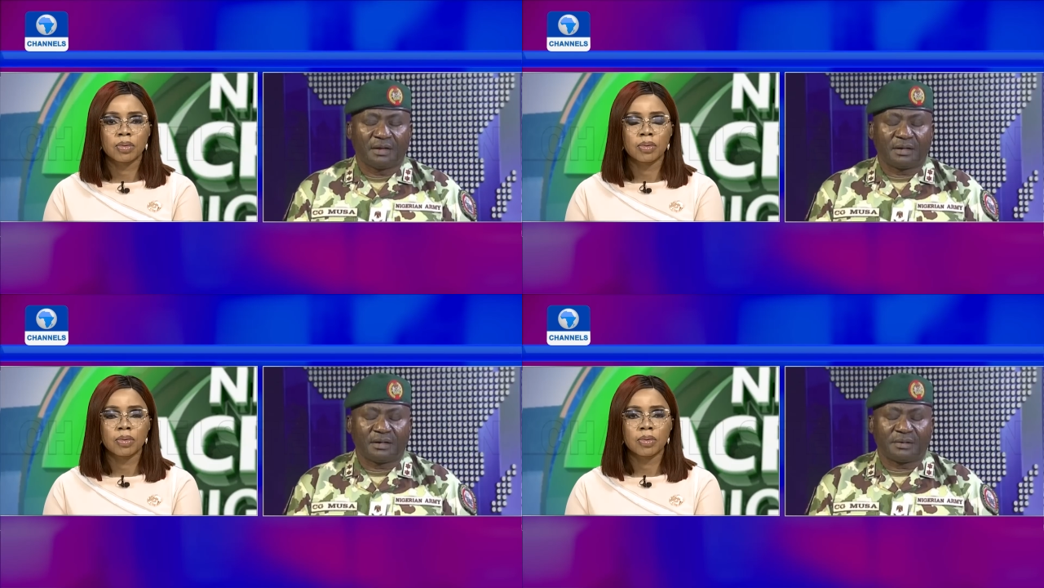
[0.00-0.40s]

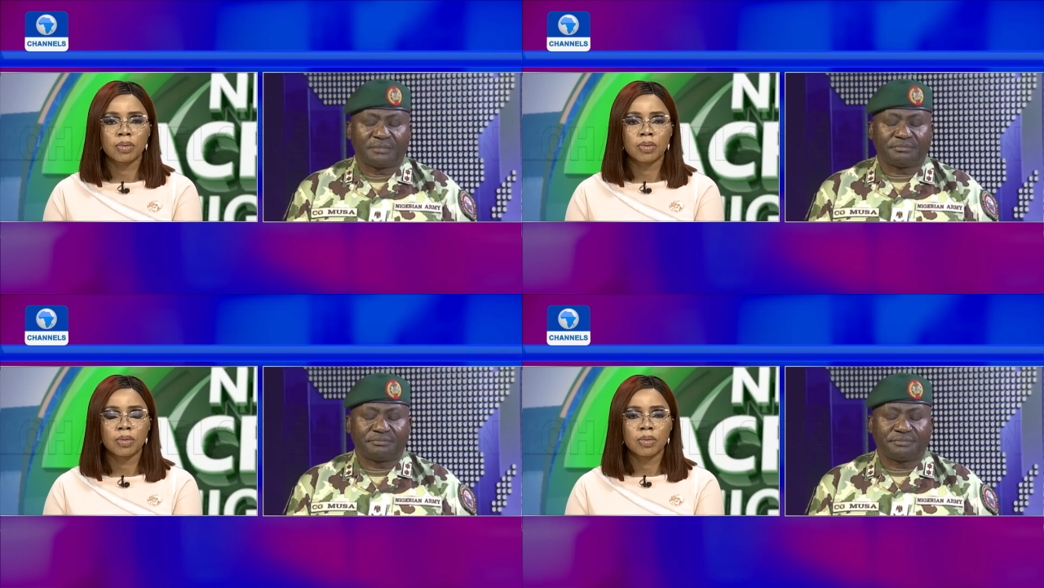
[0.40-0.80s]

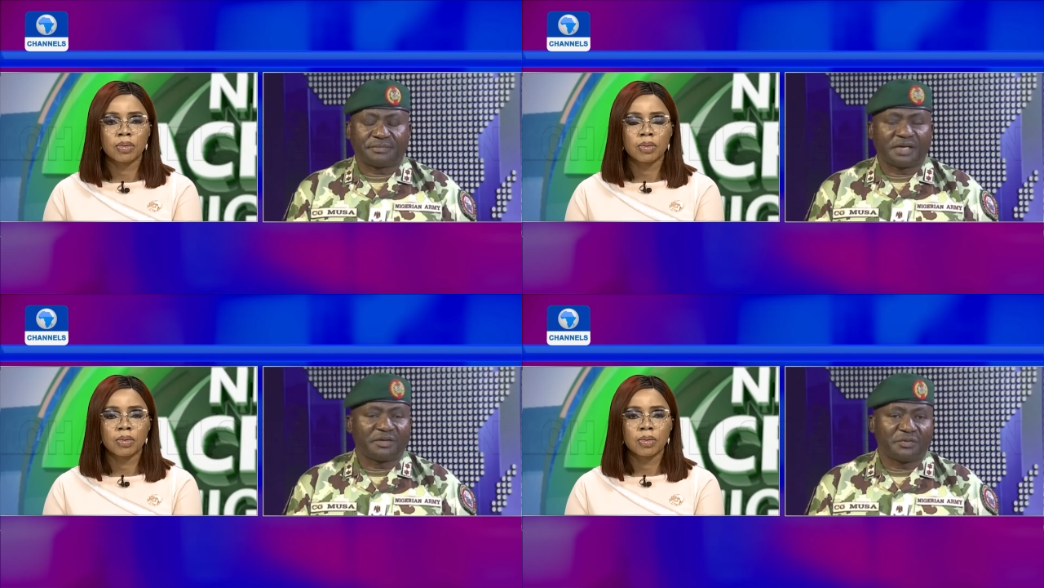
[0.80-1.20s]
Speaker 1: Um,
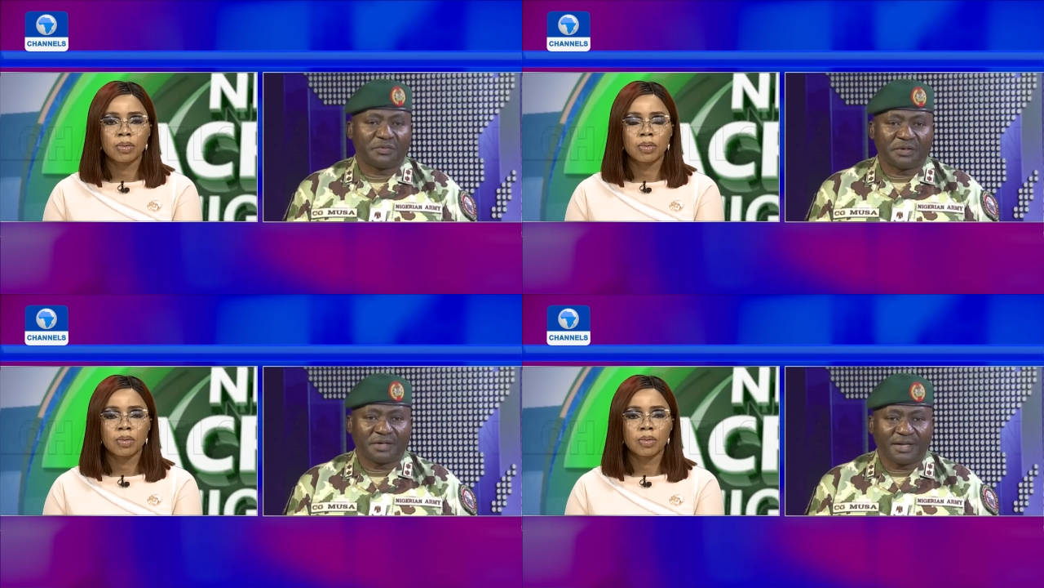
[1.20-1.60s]
thank
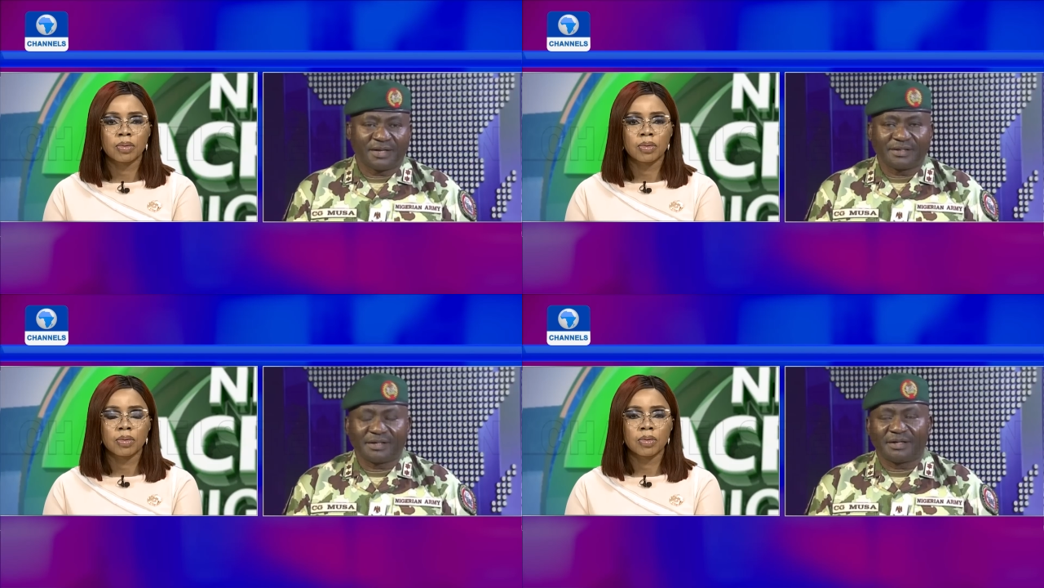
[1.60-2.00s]
you
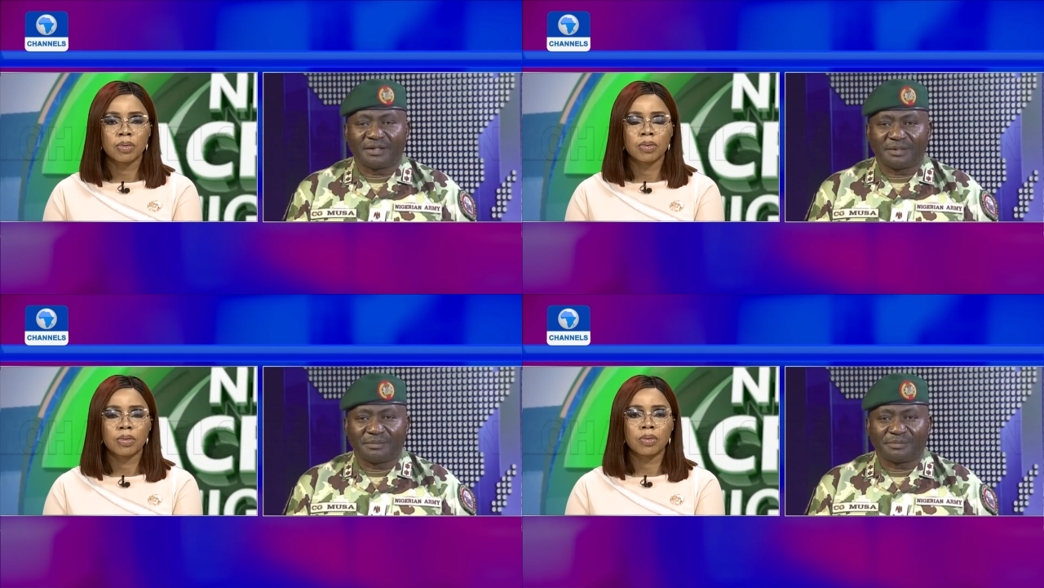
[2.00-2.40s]
again.
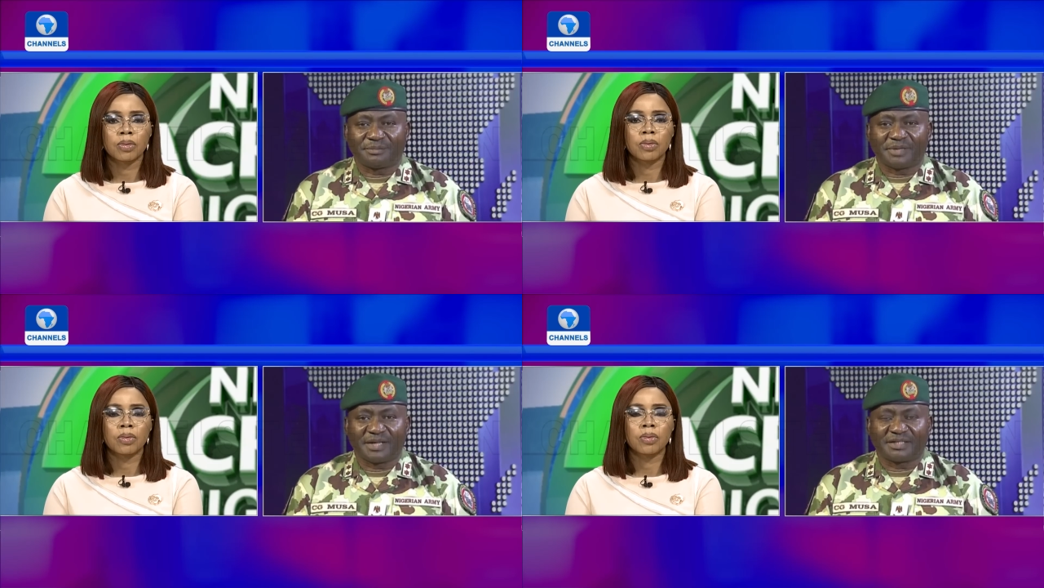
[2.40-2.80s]
Um,
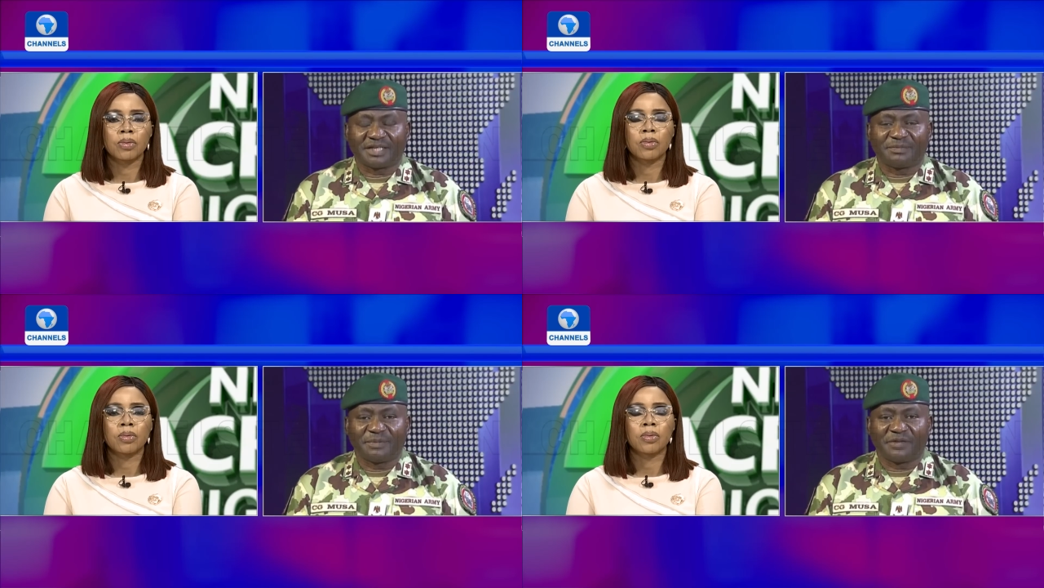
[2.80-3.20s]
the
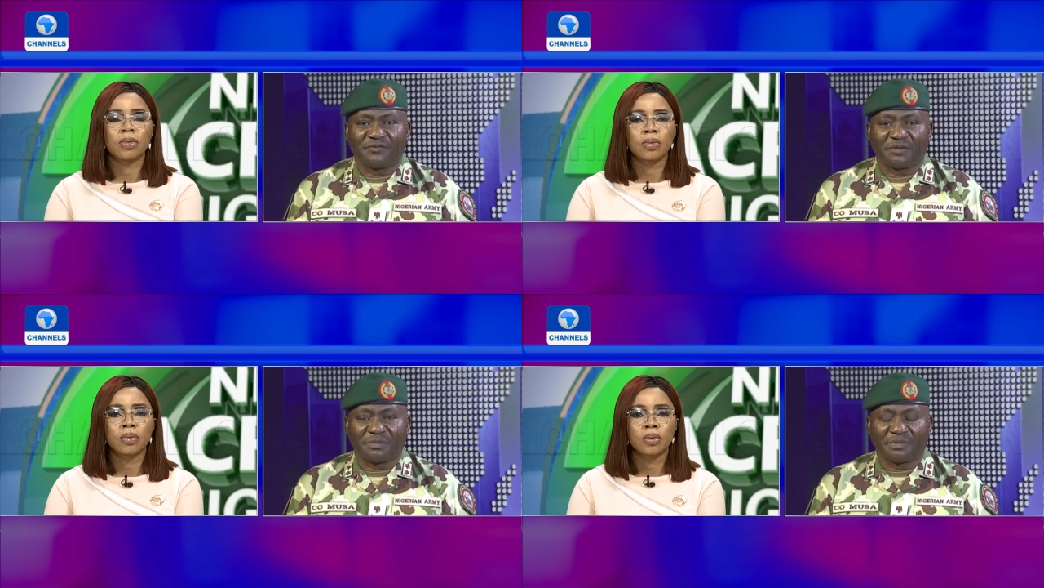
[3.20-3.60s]
assessment
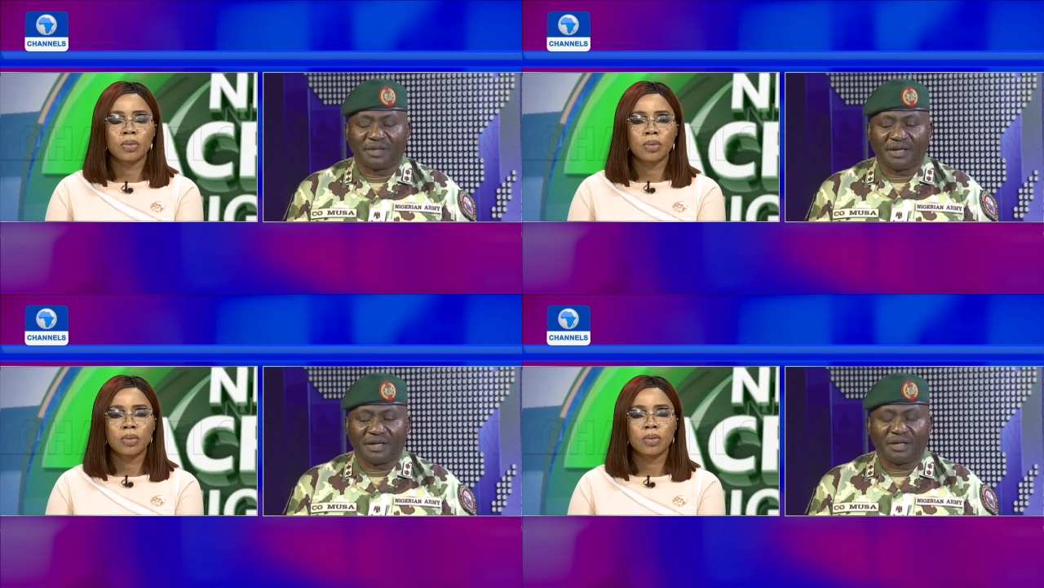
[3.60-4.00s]
from
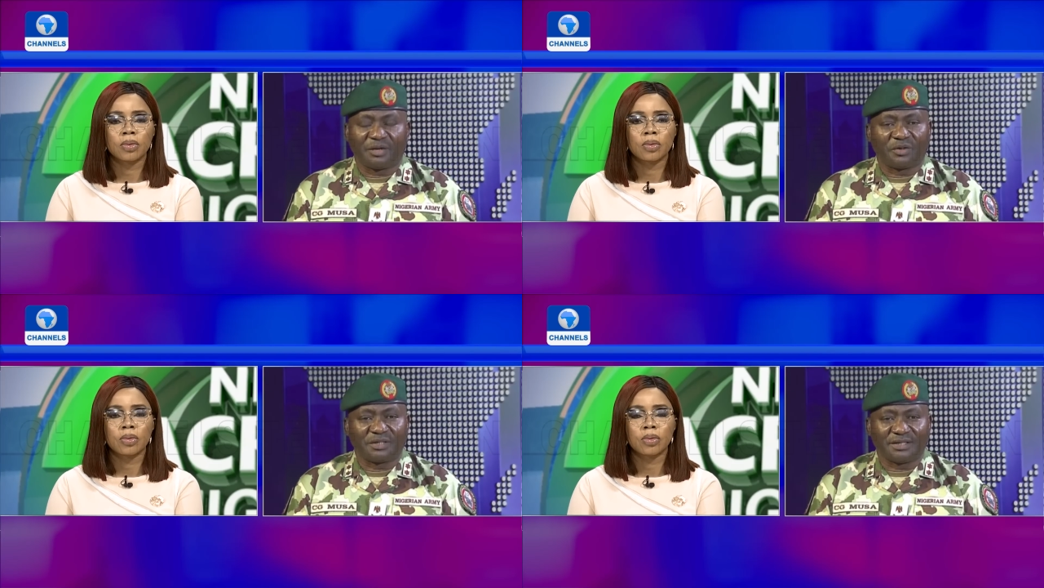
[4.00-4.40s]
the
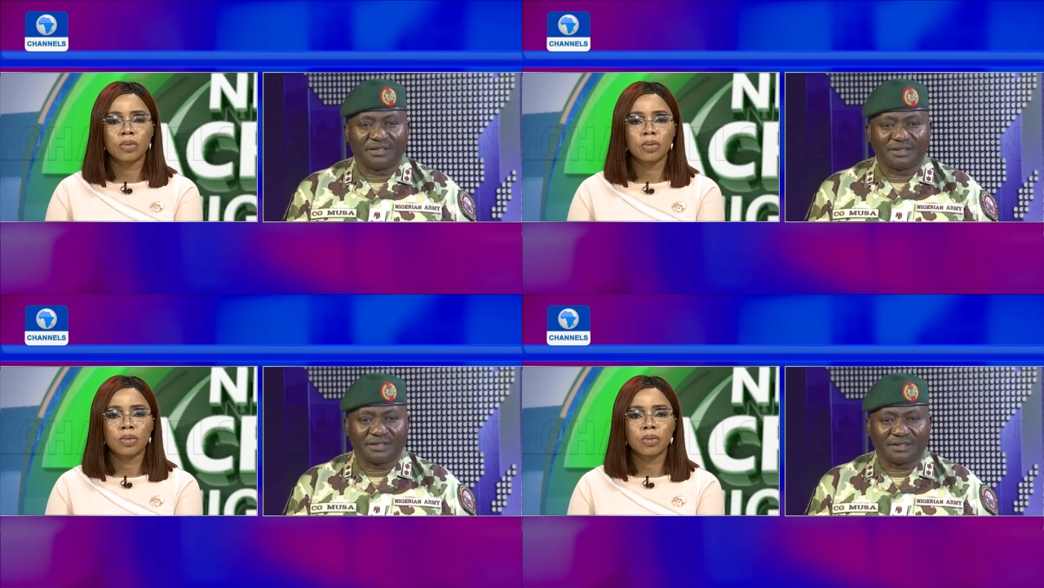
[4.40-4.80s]

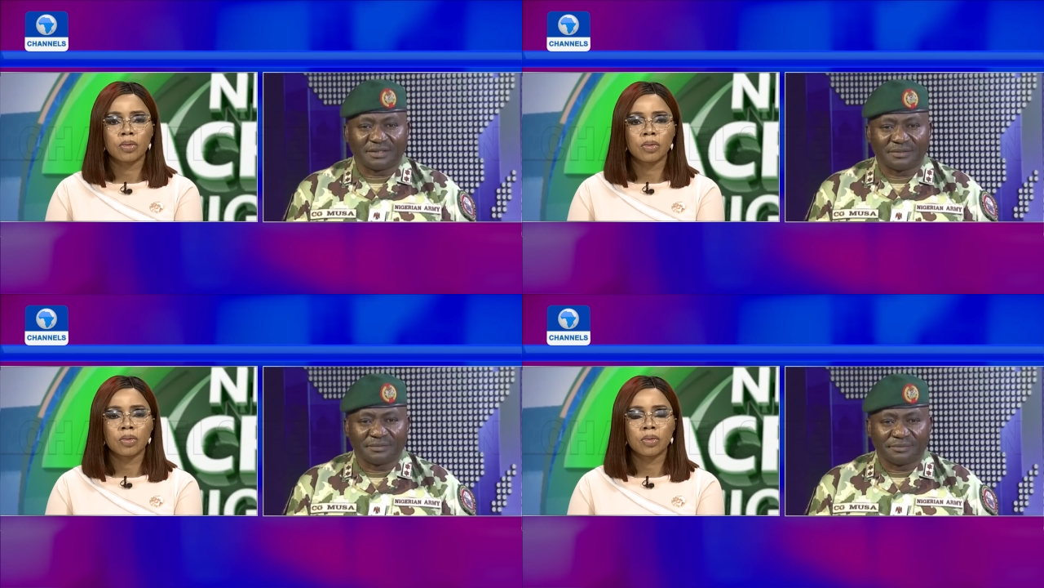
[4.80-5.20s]
Northeast